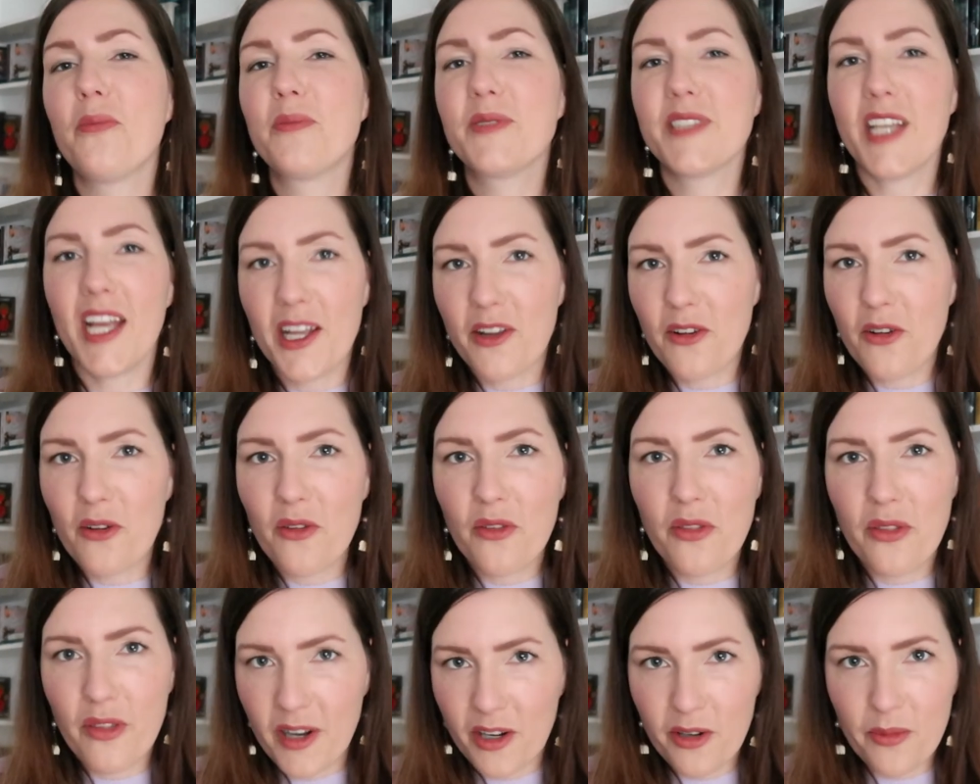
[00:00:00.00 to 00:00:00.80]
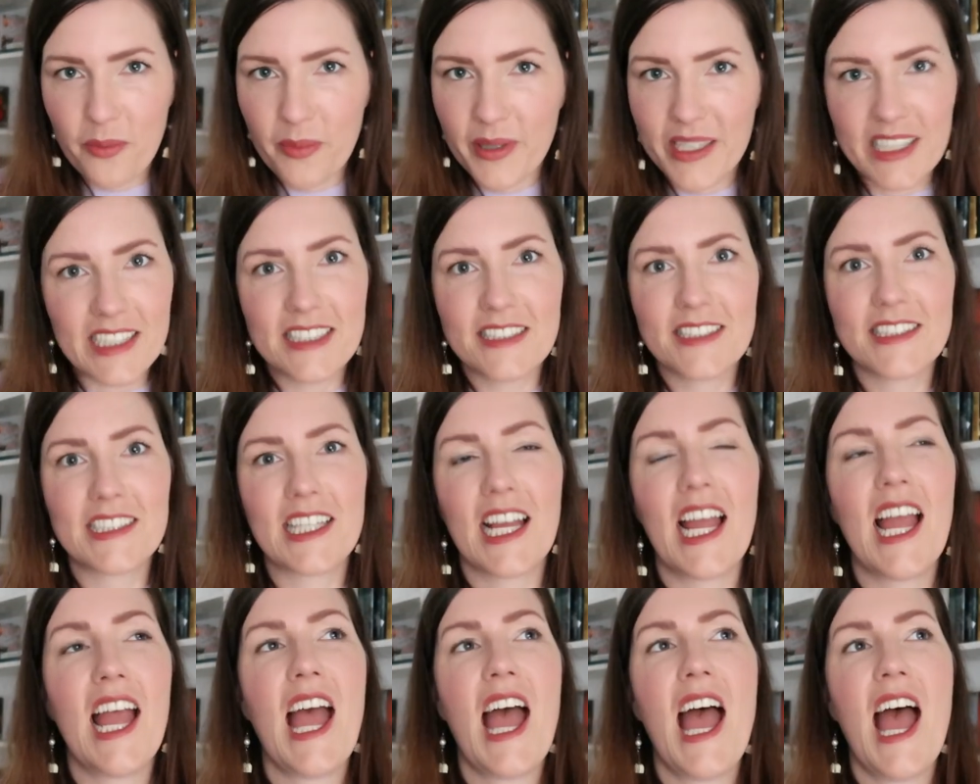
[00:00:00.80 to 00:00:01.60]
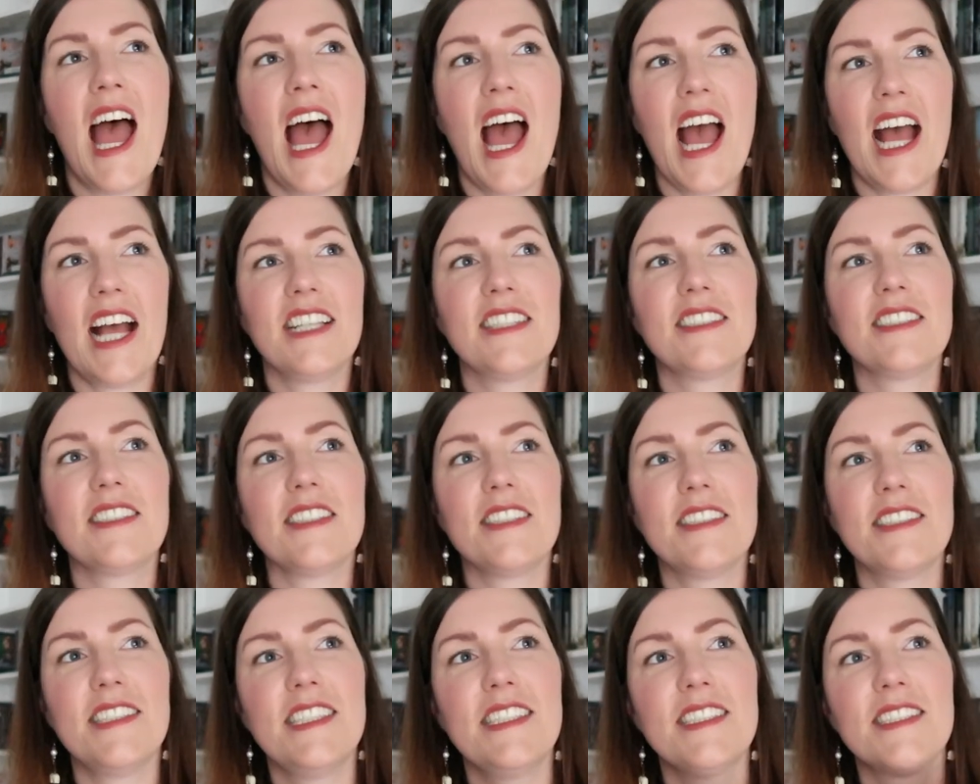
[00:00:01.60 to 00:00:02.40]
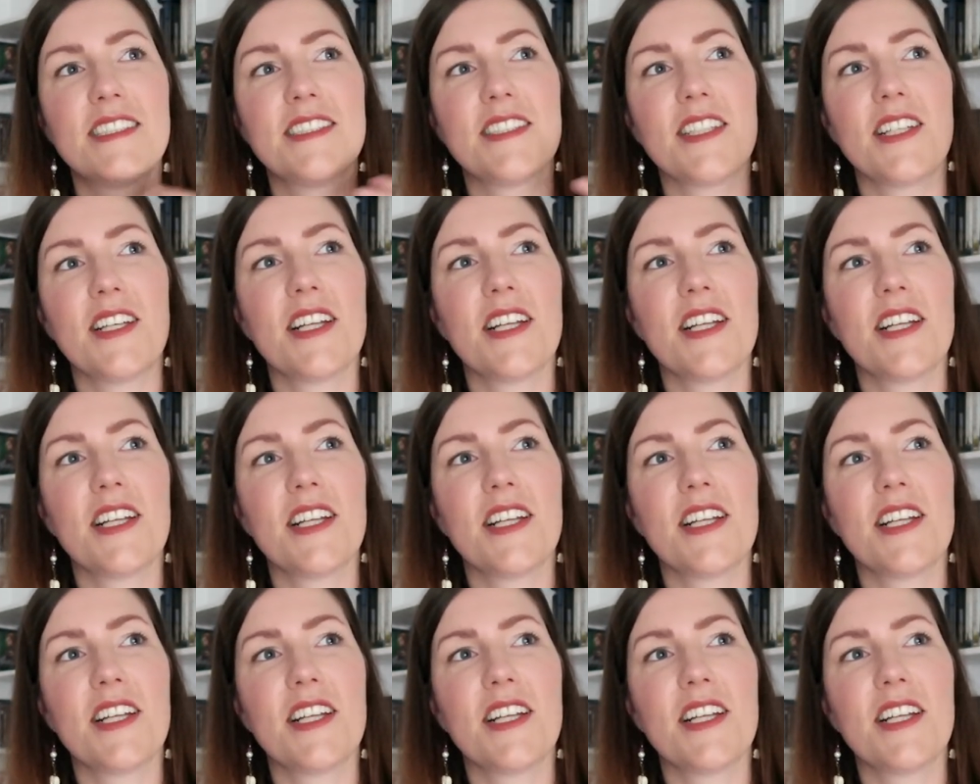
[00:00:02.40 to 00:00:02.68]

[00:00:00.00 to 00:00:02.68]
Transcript: psychotherapist, has this